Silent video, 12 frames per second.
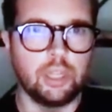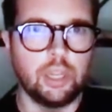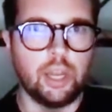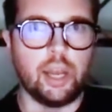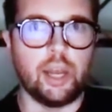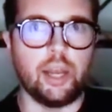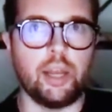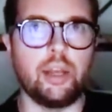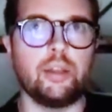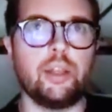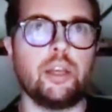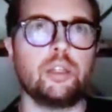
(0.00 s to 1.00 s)

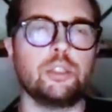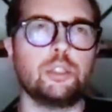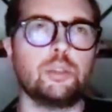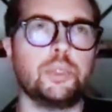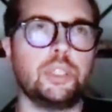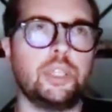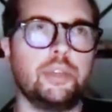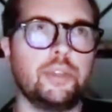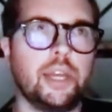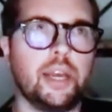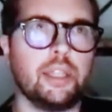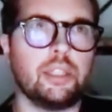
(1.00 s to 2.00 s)
And I also believe
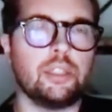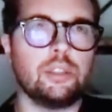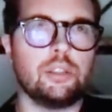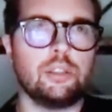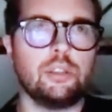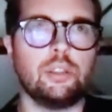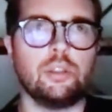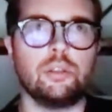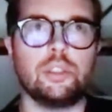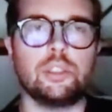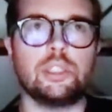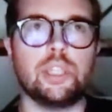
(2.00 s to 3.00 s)
that
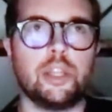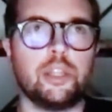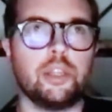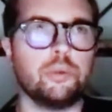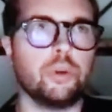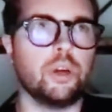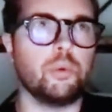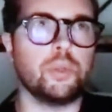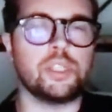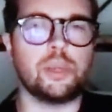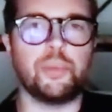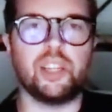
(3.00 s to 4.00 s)
there's nothing wrong with
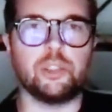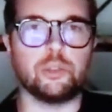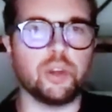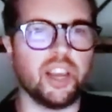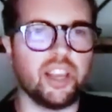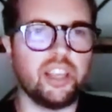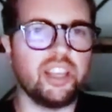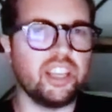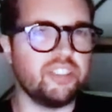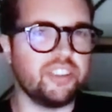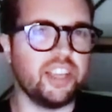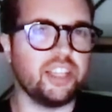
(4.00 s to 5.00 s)
somebody trying
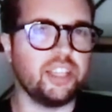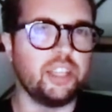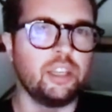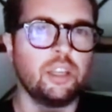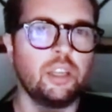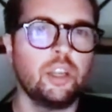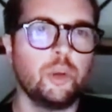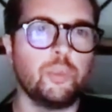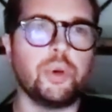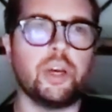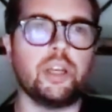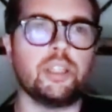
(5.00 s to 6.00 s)
and failing,
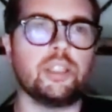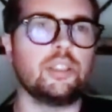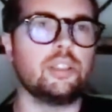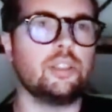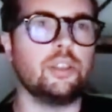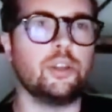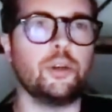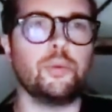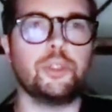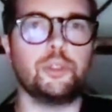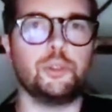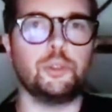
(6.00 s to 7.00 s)
but
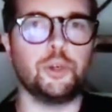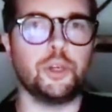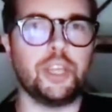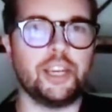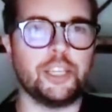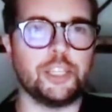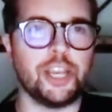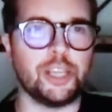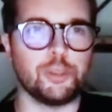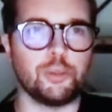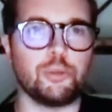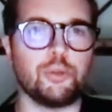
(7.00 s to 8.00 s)
when you don't get a
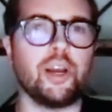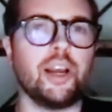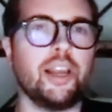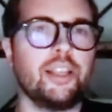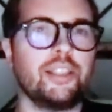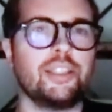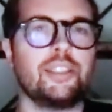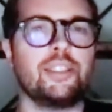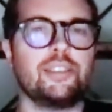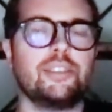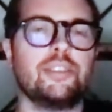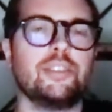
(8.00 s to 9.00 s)
chance to try,
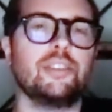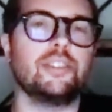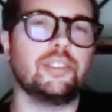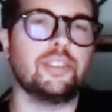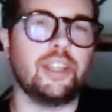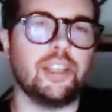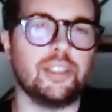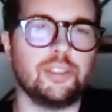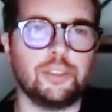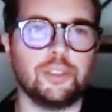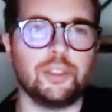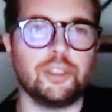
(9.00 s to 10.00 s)
then
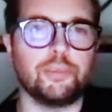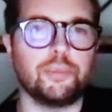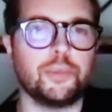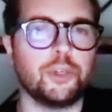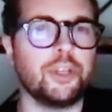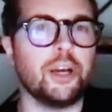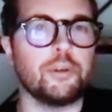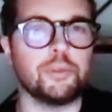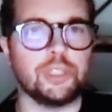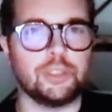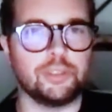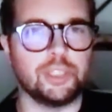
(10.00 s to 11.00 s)
you're going to burn out
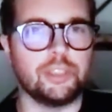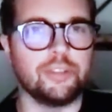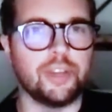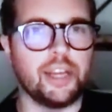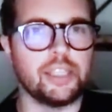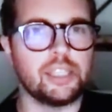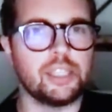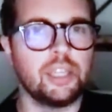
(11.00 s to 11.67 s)
really, really fast.